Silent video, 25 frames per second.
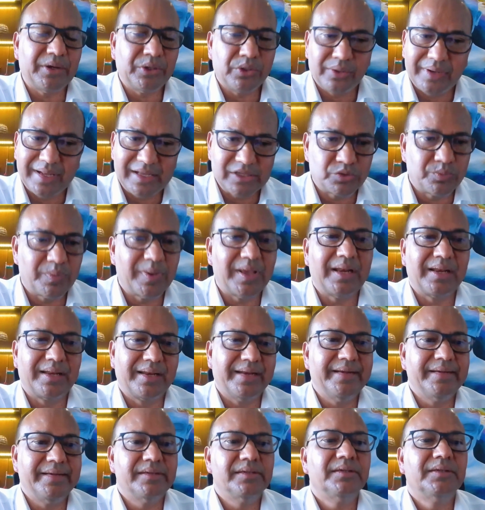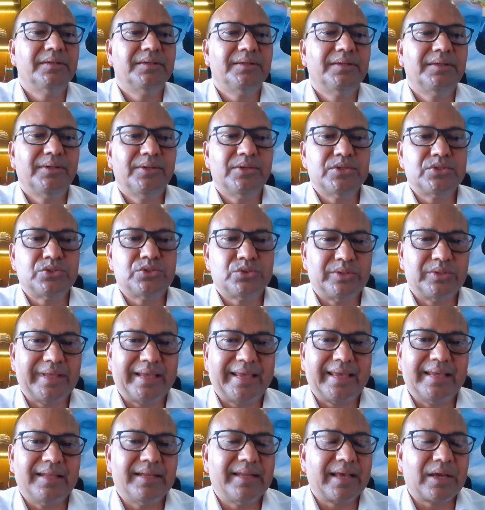mentor as well, right? So
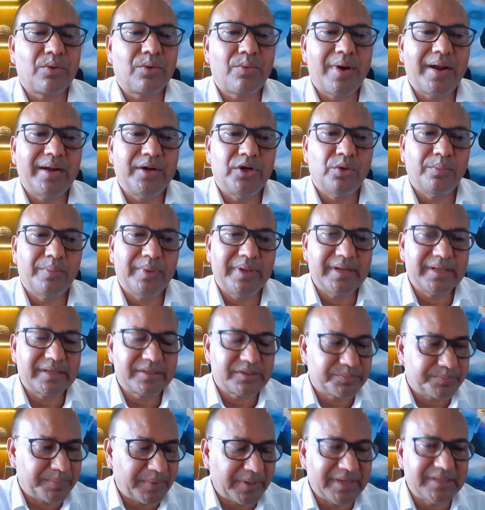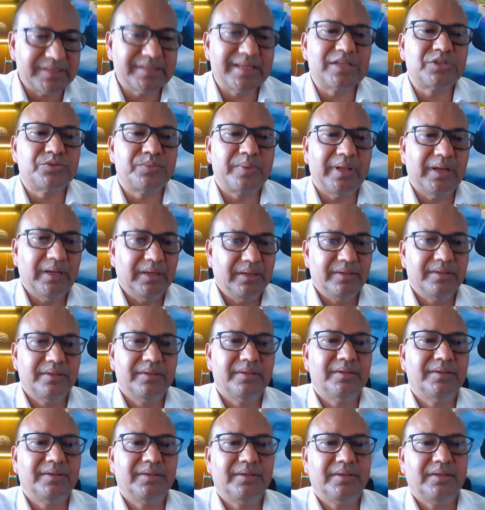they can acquire domain expertise as well.
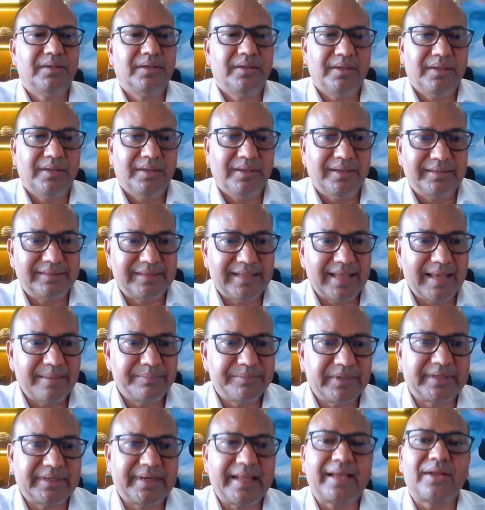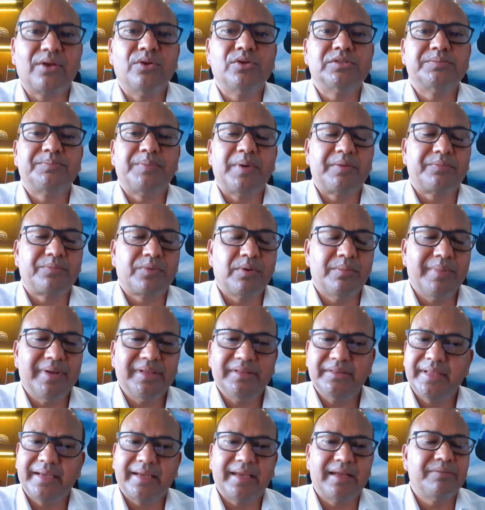They have the technology platform
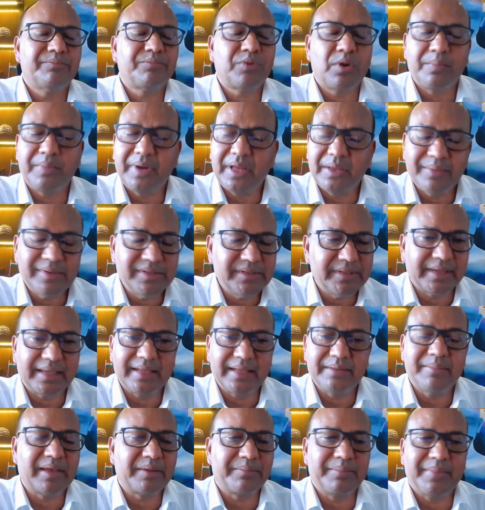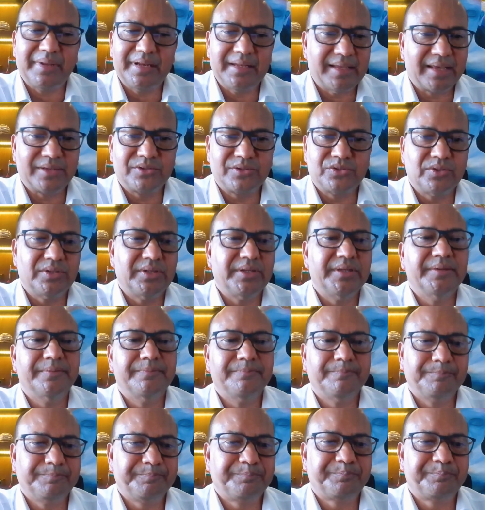and they can, from day one, they can make money actually.